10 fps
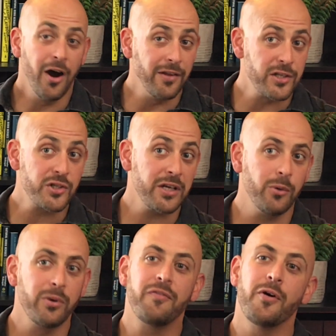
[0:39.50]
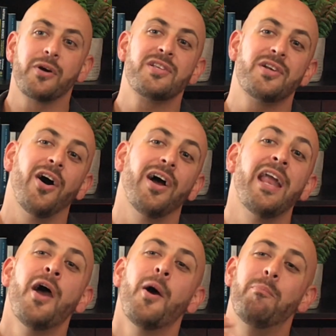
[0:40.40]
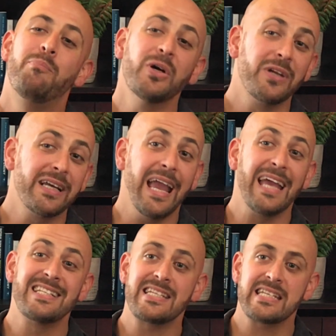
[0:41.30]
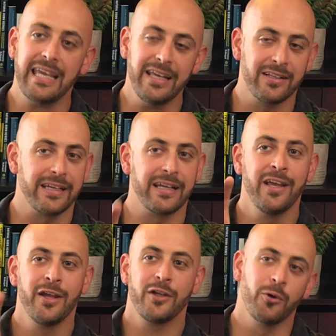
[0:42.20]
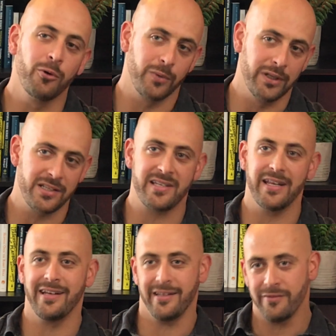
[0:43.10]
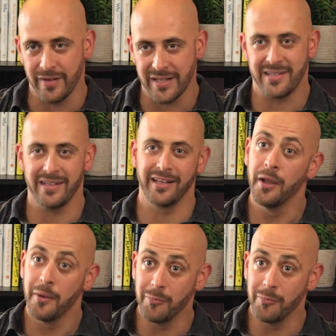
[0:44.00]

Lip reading: On this channel, we focus on building and scaling your real estate investing